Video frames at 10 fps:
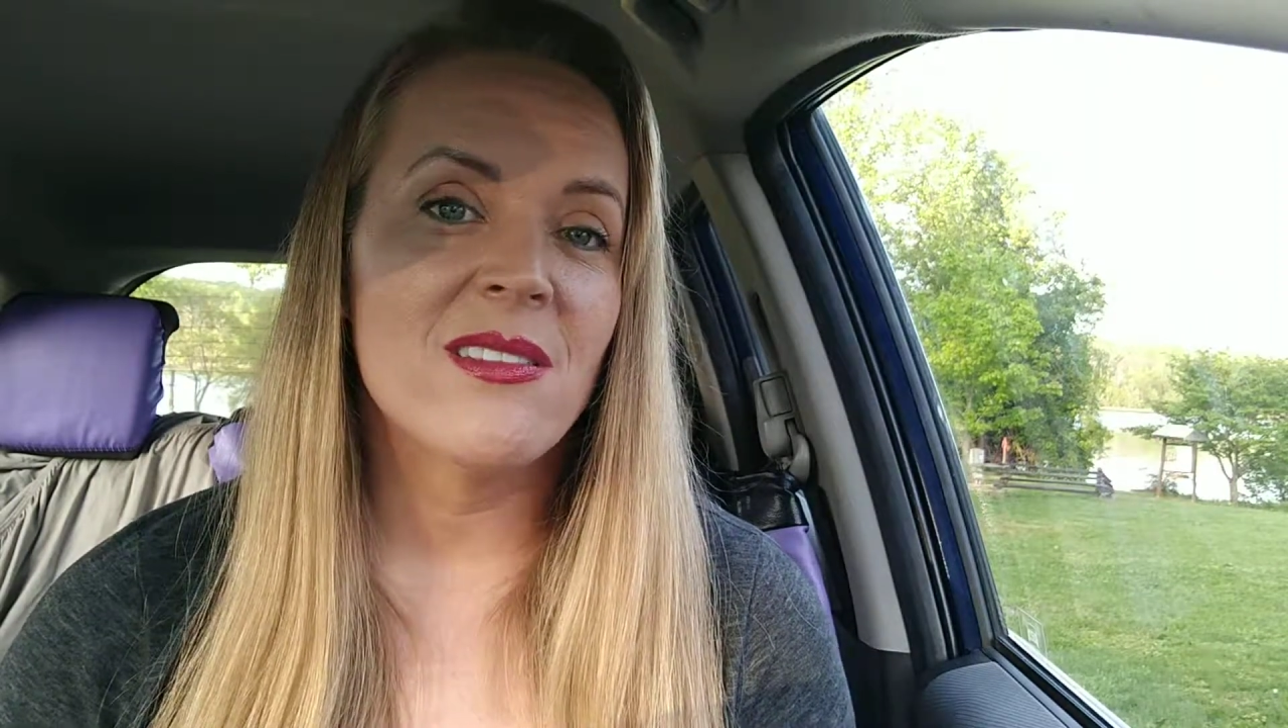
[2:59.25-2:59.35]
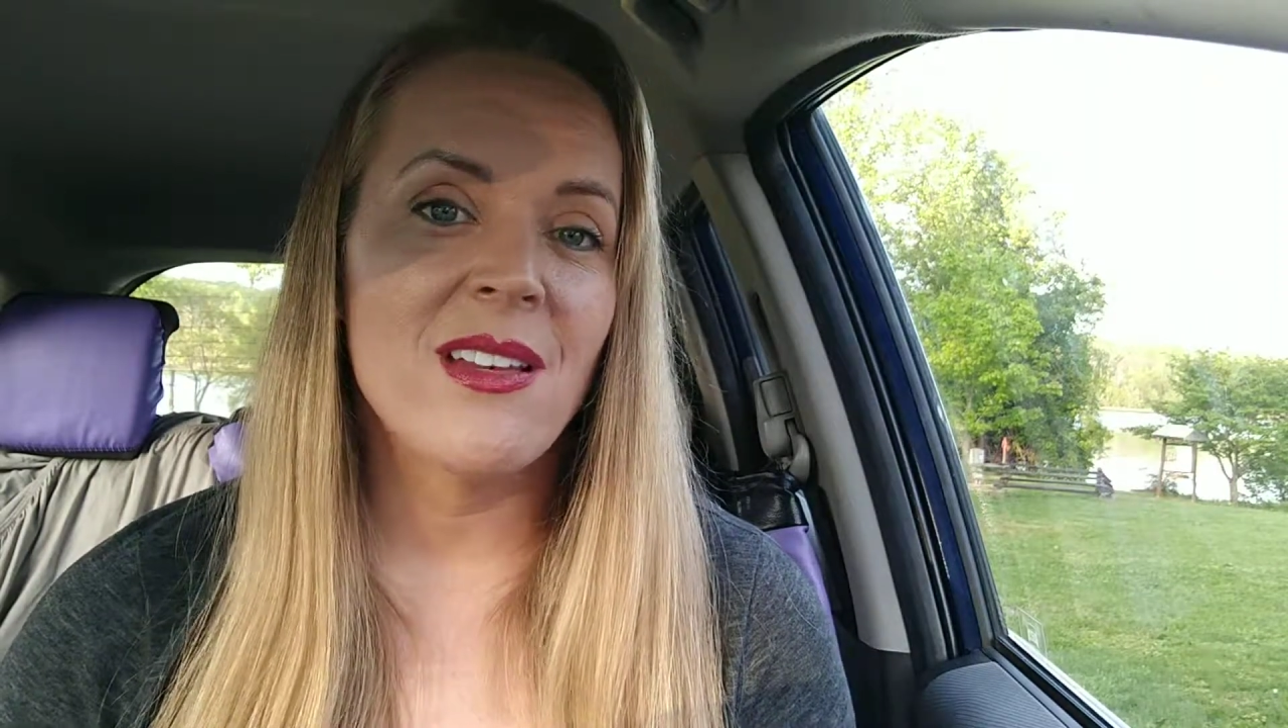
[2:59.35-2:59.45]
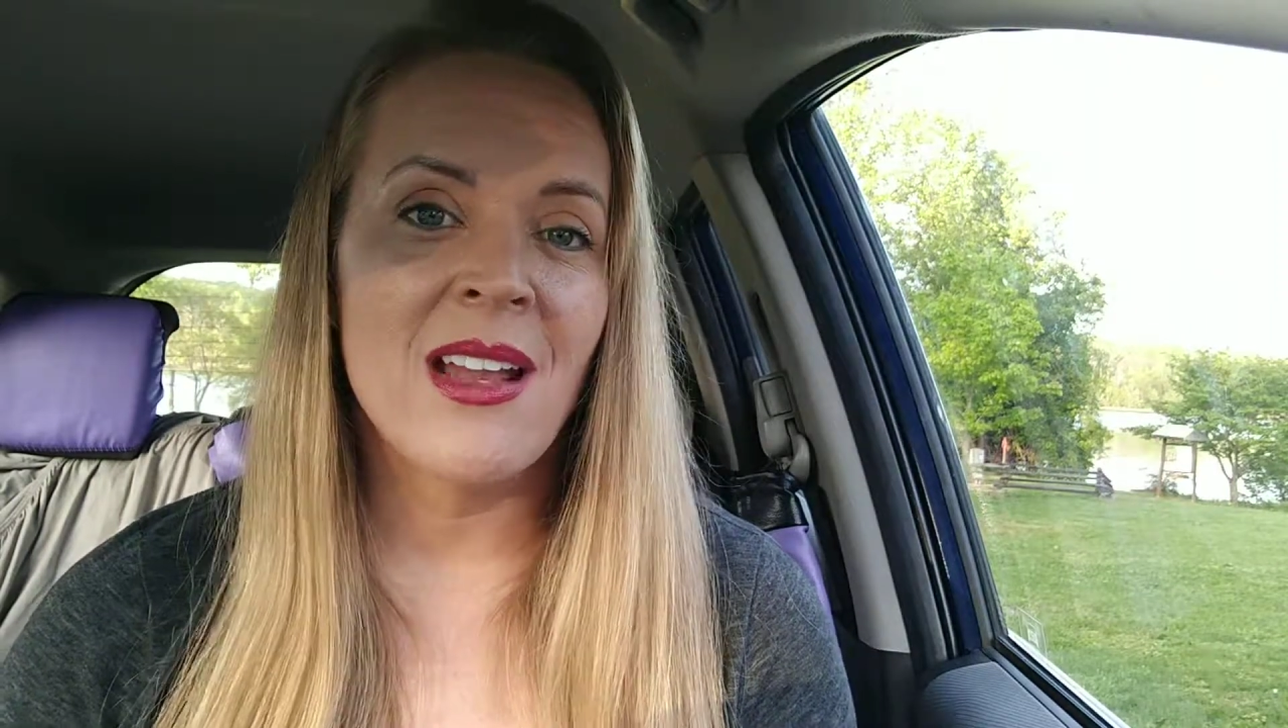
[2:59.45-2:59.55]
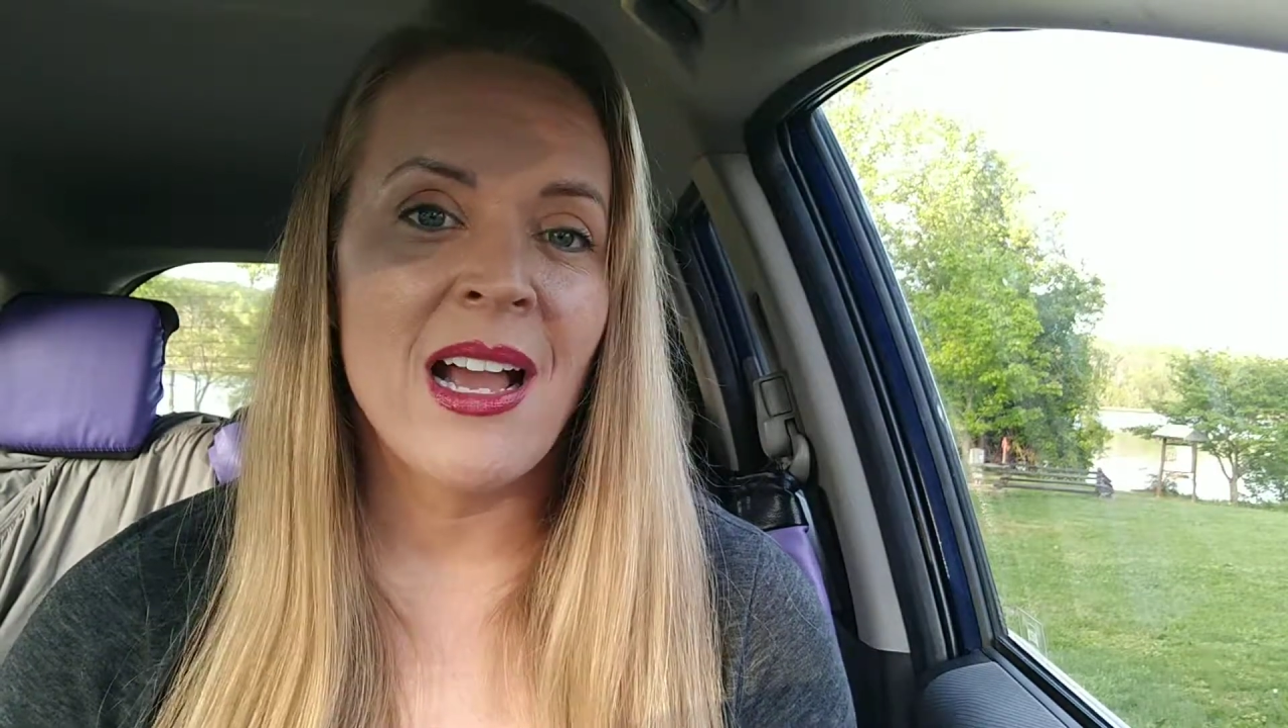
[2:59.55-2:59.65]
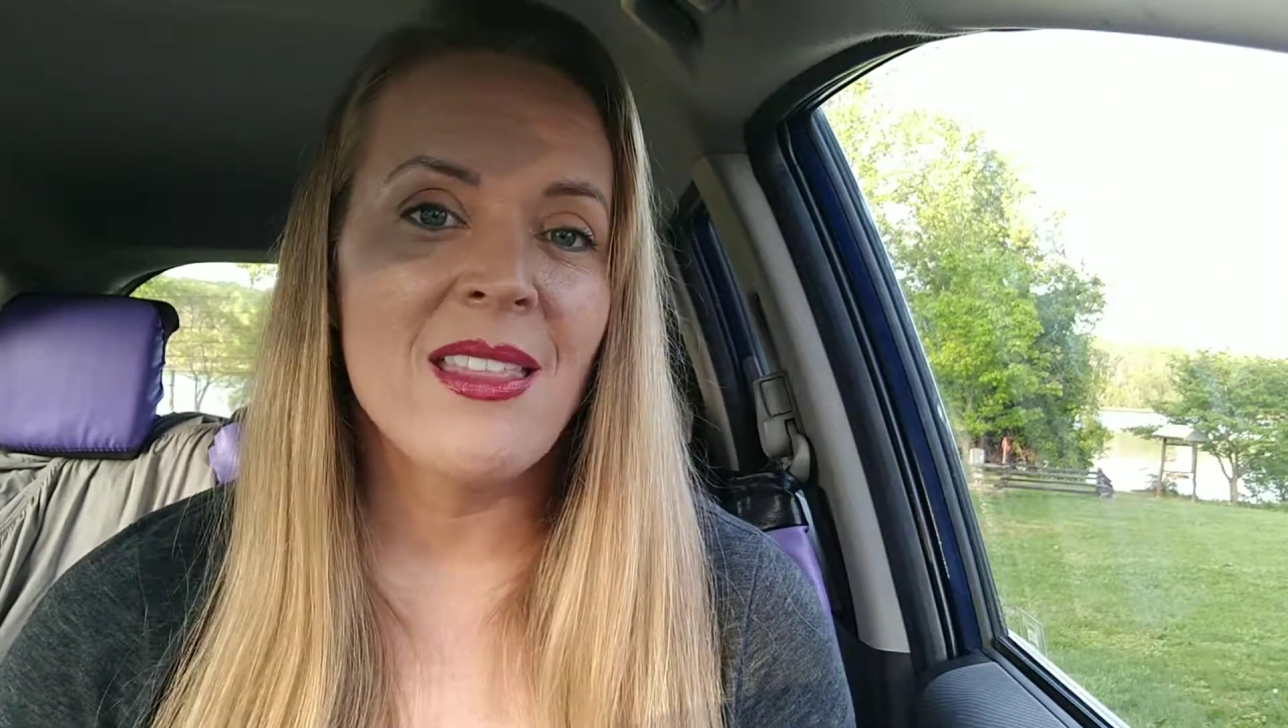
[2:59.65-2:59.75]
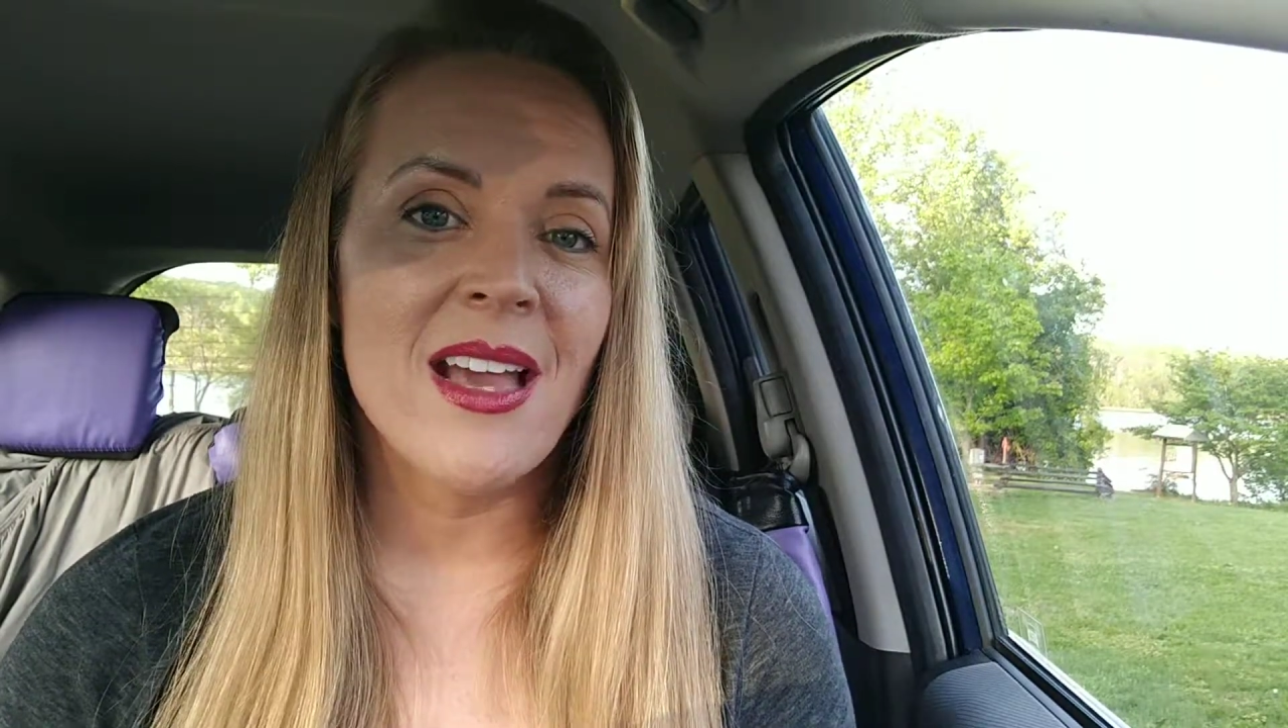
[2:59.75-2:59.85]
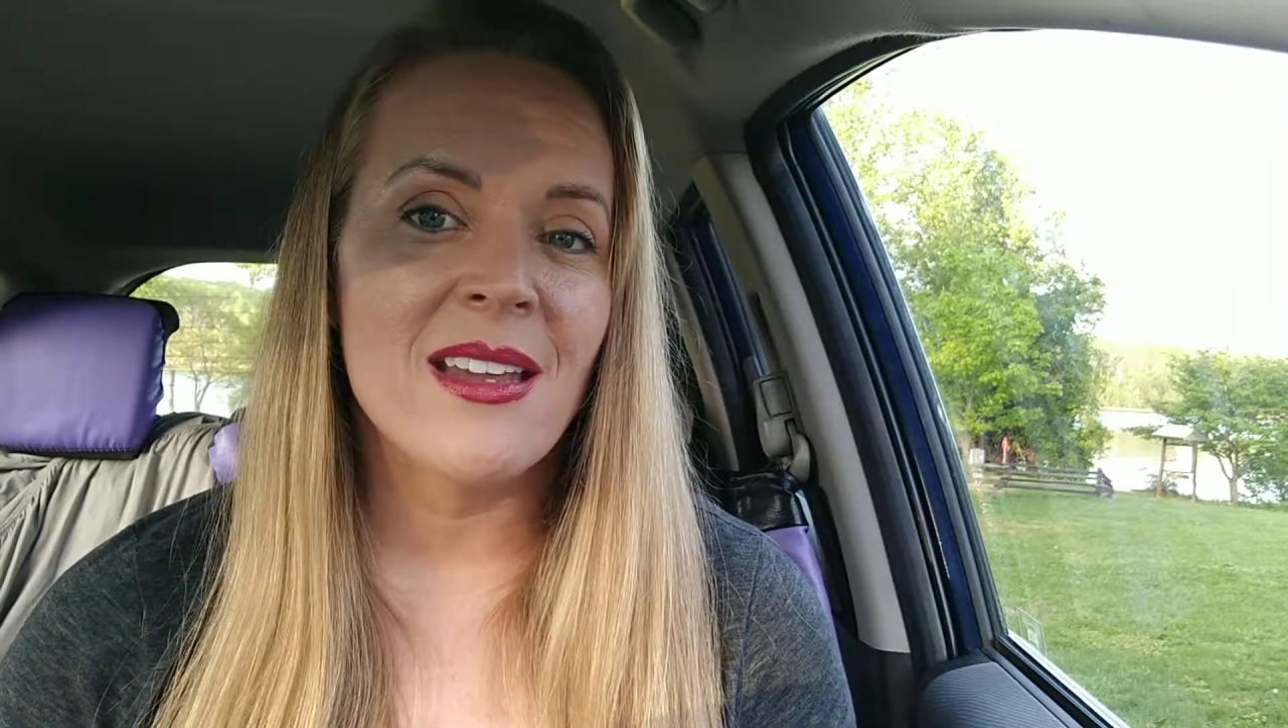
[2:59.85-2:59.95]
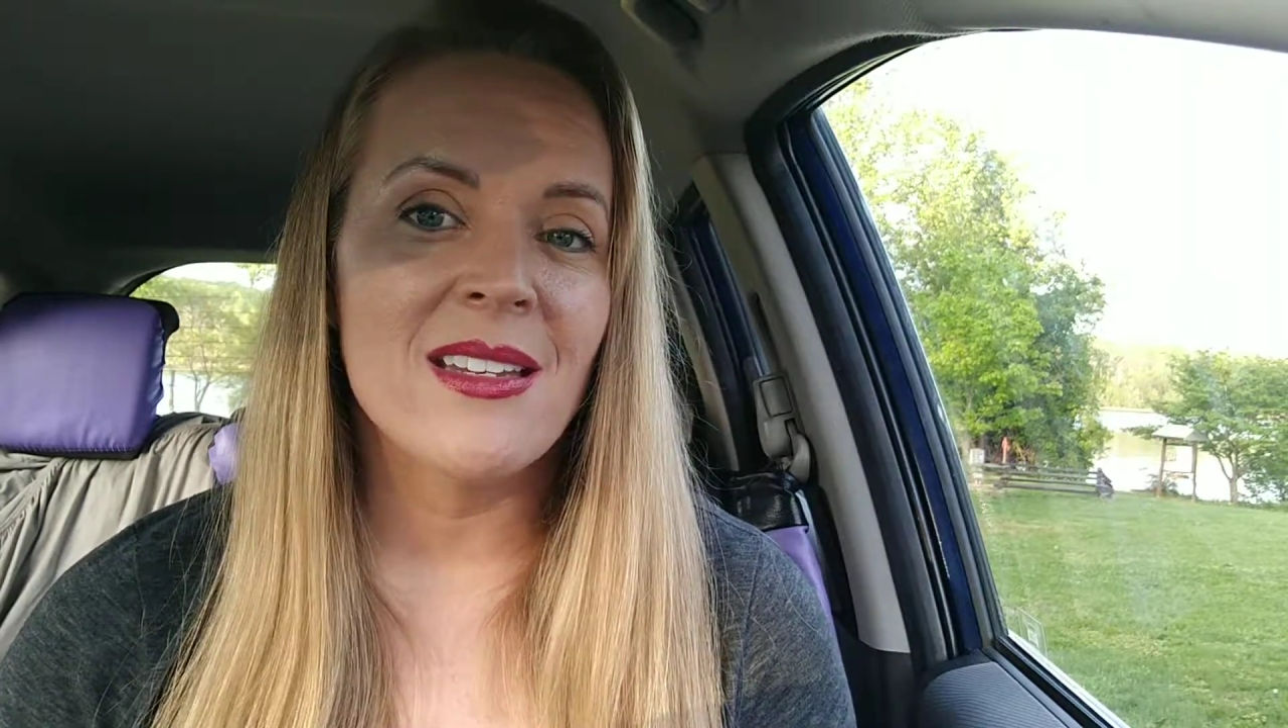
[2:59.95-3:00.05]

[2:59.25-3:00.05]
deny that and